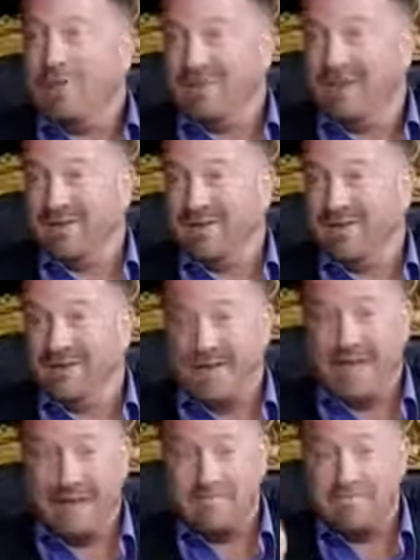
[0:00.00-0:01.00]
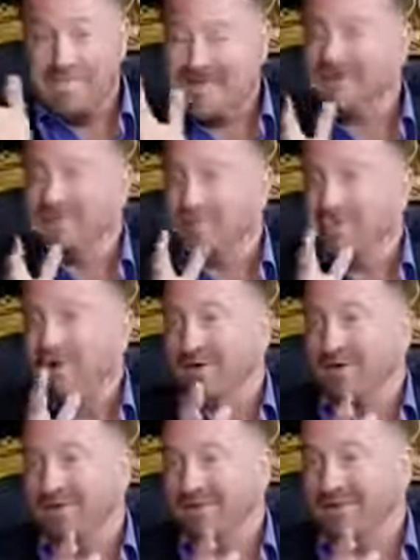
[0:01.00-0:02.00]
sounds like a major
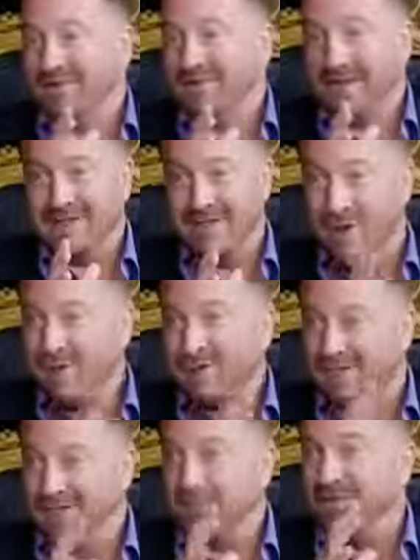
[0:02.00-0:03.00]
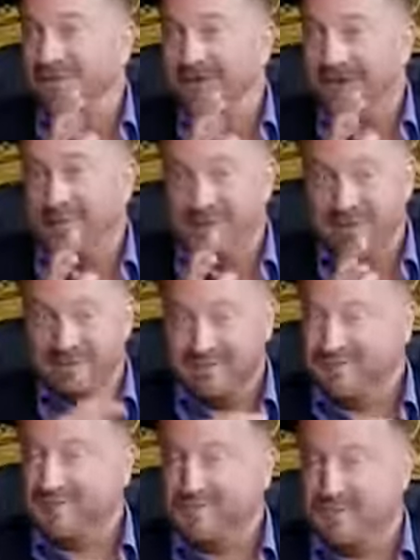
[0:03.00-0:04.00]
part of this, not to oversimplify it, but
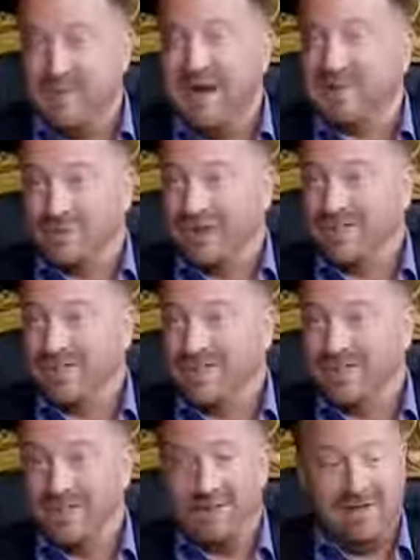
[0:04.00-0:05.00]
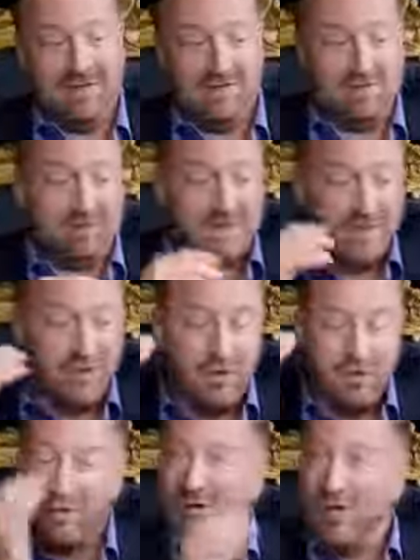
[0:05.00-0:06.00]
from my translation is
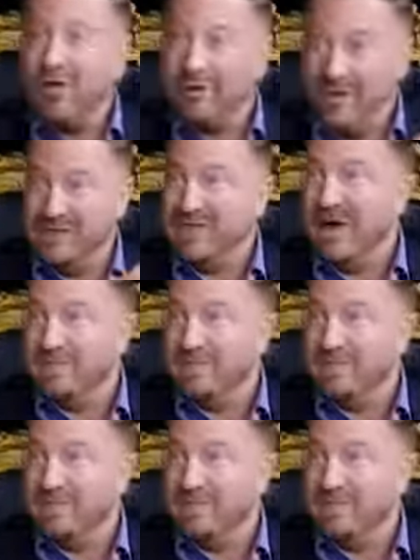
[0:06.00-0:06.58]
learn all of the dumb